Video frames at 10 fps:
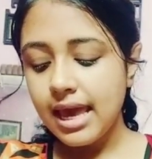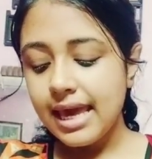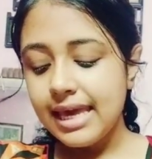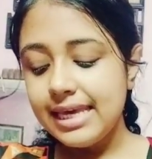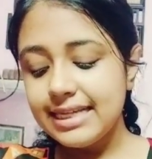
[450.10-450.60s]

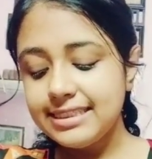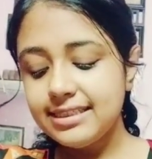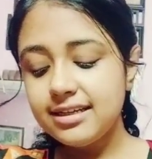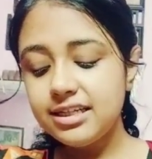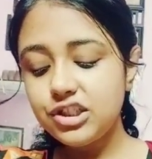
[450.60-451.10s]

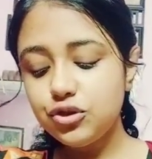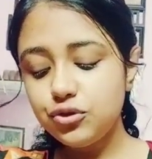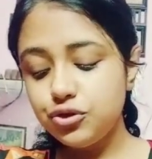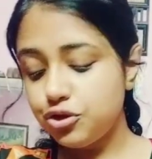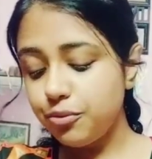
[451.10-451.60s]
Yesterday
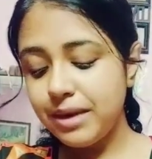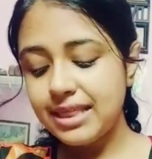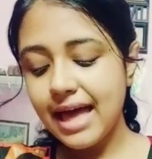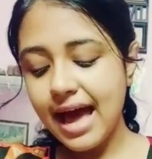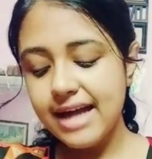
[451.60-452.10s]

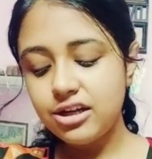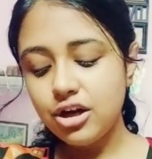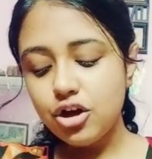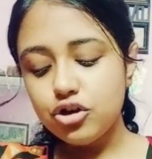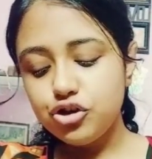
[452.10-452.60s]
Sumit had
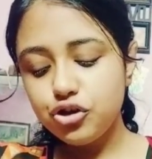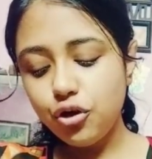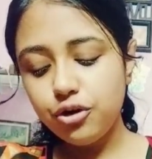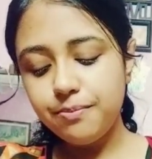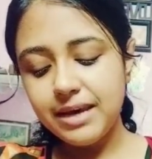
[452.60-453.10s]

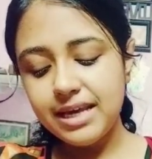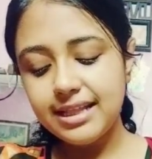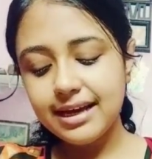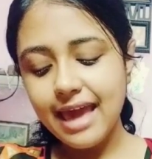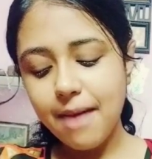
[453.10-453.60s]
showed me
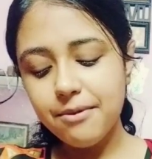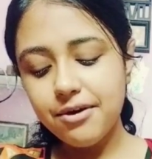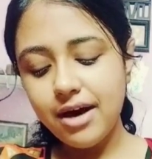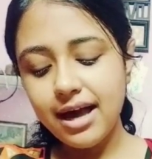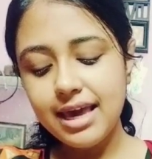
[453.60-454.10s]
the
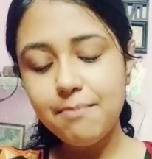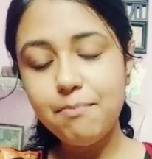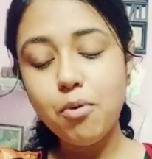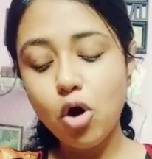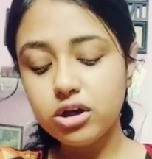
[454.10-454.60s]
camera he
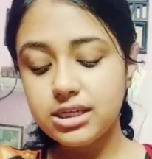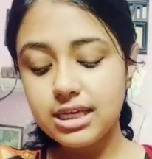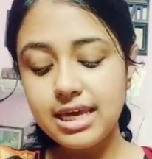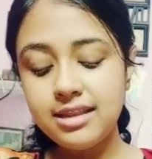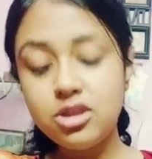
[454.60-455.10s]
bought
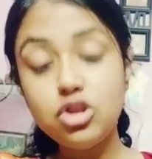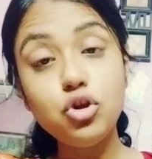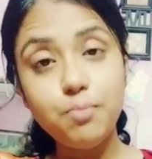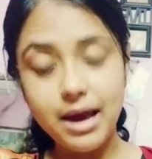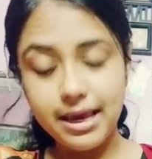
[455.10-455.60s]
in
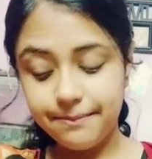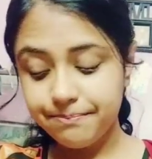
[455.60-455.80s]
Dubai.